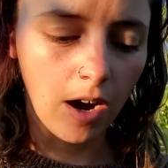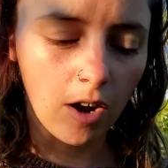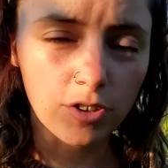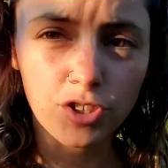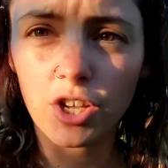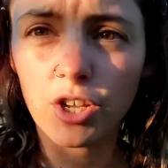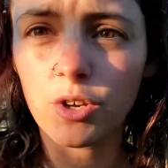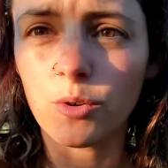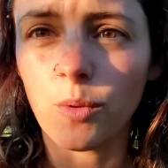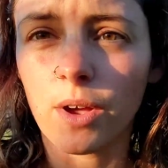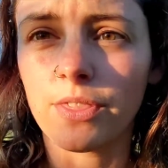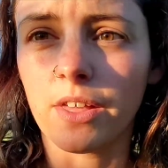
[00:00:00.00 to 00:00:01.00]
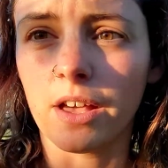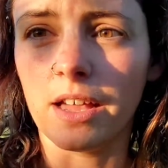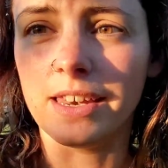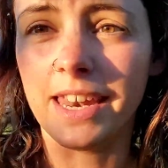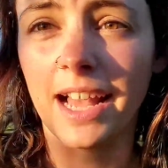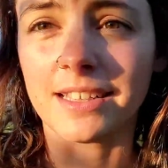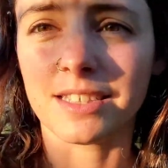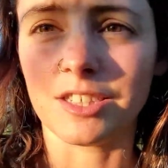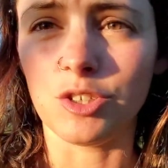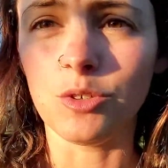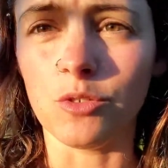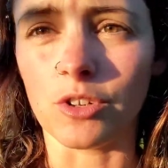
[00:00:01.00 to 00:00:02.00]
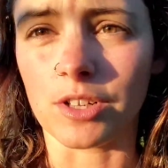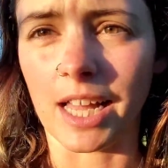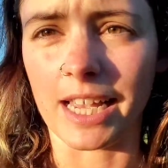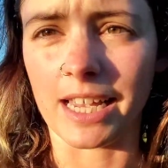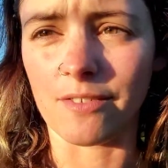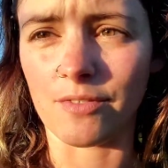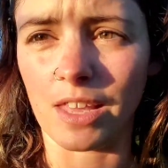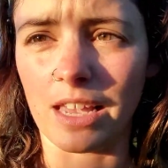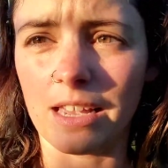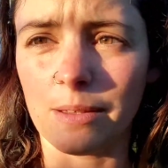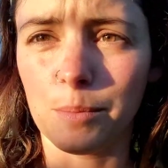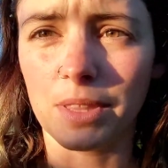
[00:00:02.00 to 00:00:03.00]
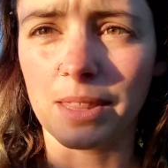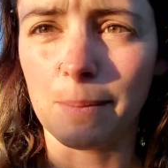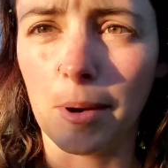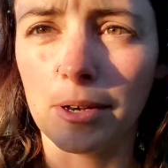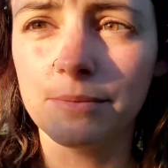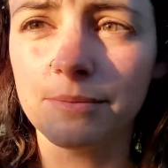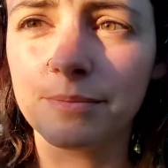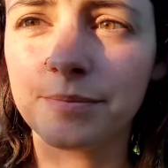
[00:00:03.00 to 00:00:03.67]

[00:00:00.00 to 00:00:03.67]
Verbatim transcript: But I'll show you what the nets do look like if they put them on.